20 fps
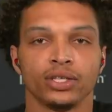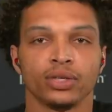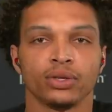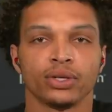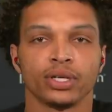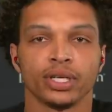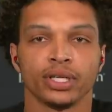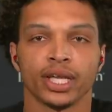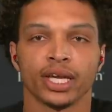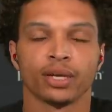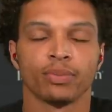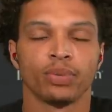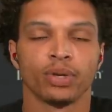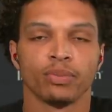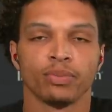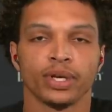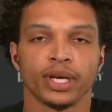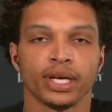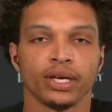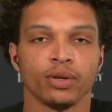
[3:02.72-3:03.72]
do it and they can
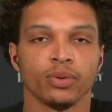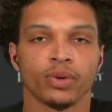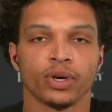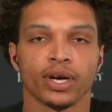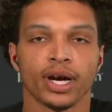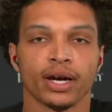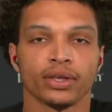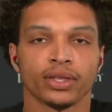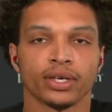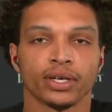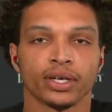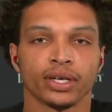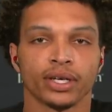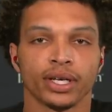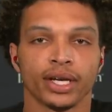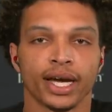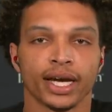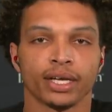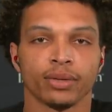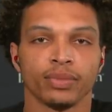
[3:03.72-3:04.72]
put me anywhere out there
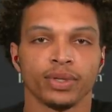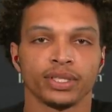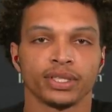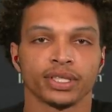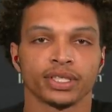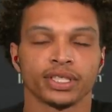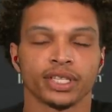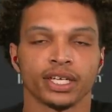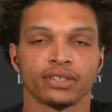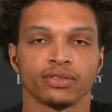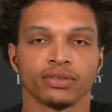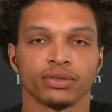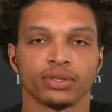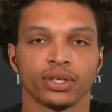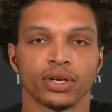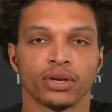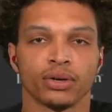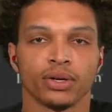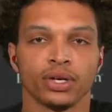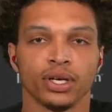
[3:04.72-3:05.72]
and I could be successful.
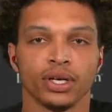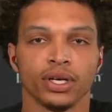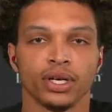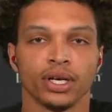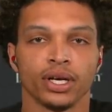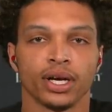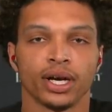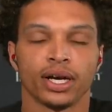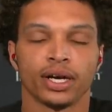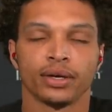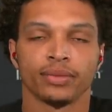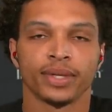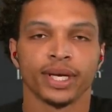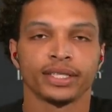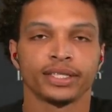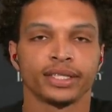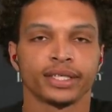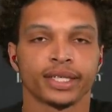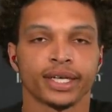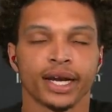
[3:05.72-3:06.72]
So
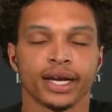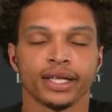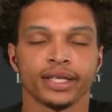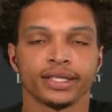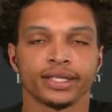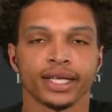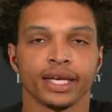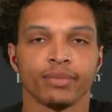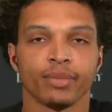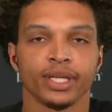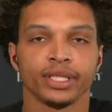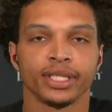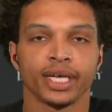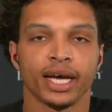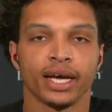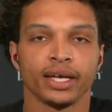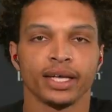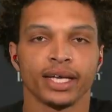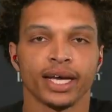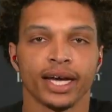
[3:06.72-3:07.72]
that's the kind of the same
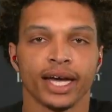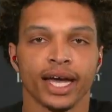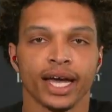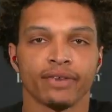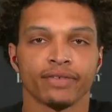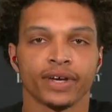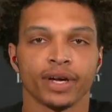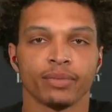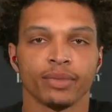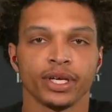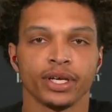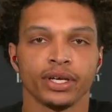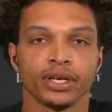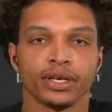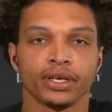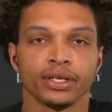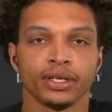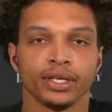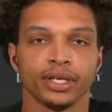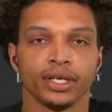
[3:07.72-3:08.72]
mentality I have coming
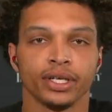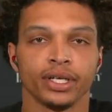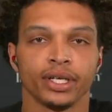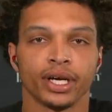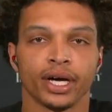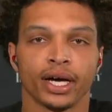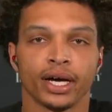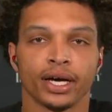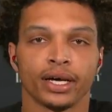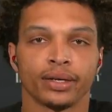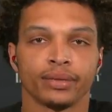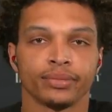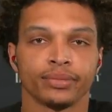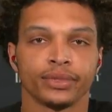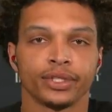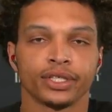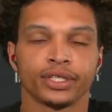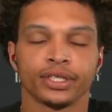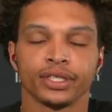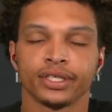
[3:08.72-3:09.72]
here.
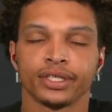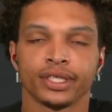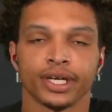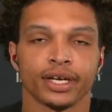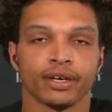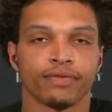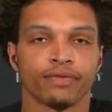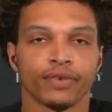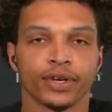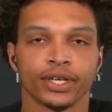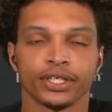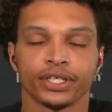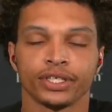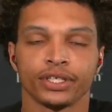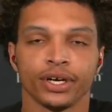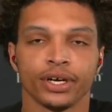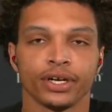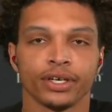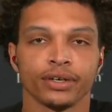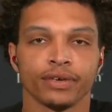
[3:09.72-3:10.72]
Just it's like a fresh
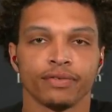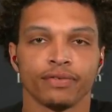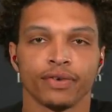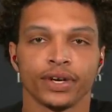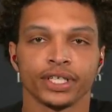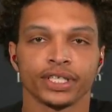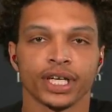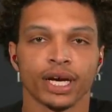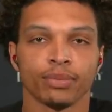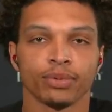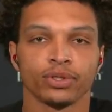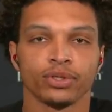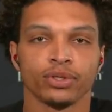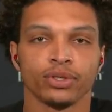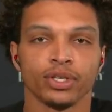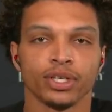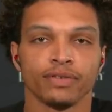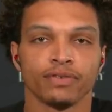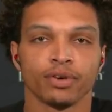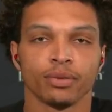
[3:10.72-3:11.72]
start, fresh
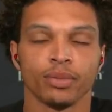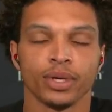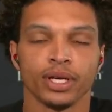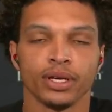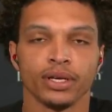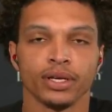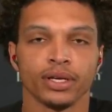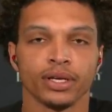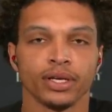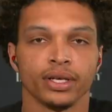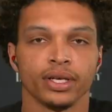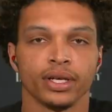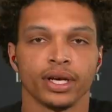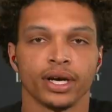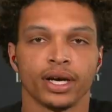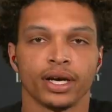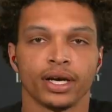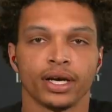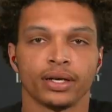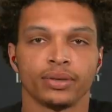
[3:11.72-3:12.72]
opportunity for me,
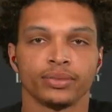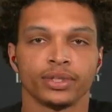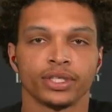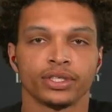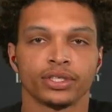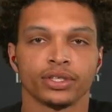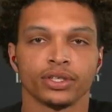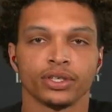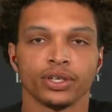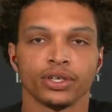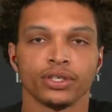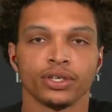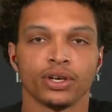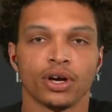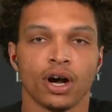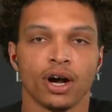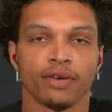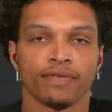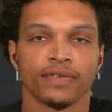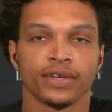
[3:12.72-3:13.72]
just to learn the
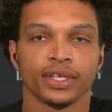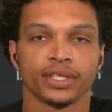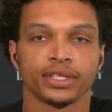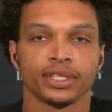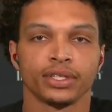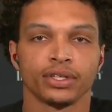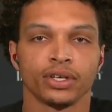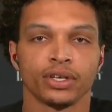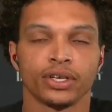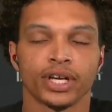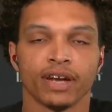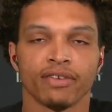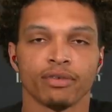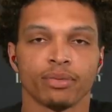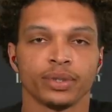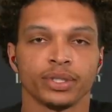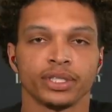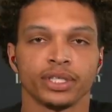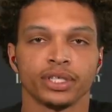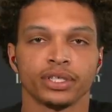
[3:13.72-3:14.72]
offense and learn every
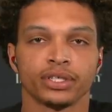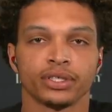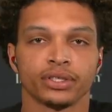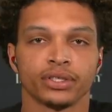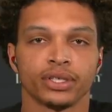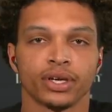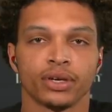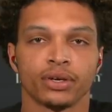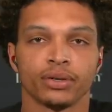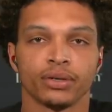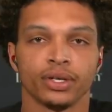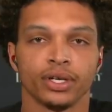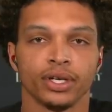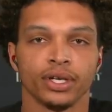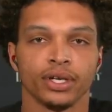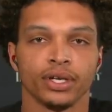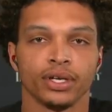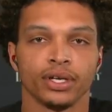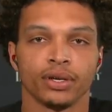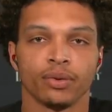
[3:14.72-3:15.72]
position. So
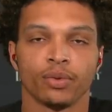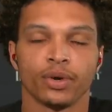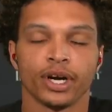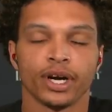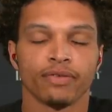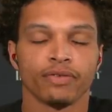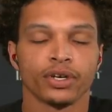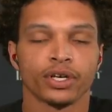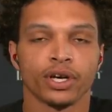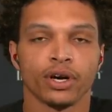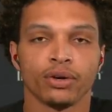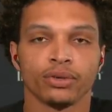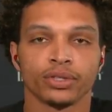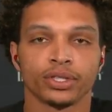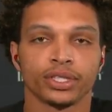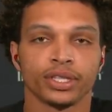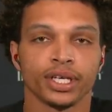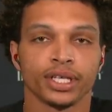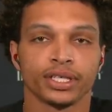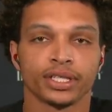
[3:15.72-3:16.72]
wherever
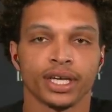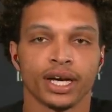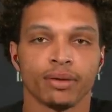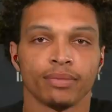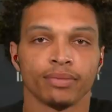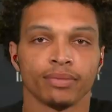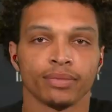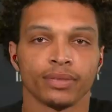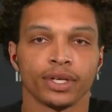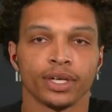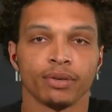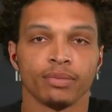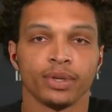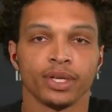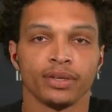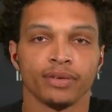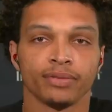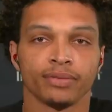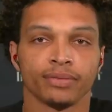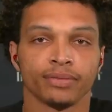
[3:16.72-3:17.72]
coach thinks I'm going to
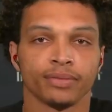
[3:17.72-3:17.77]
be,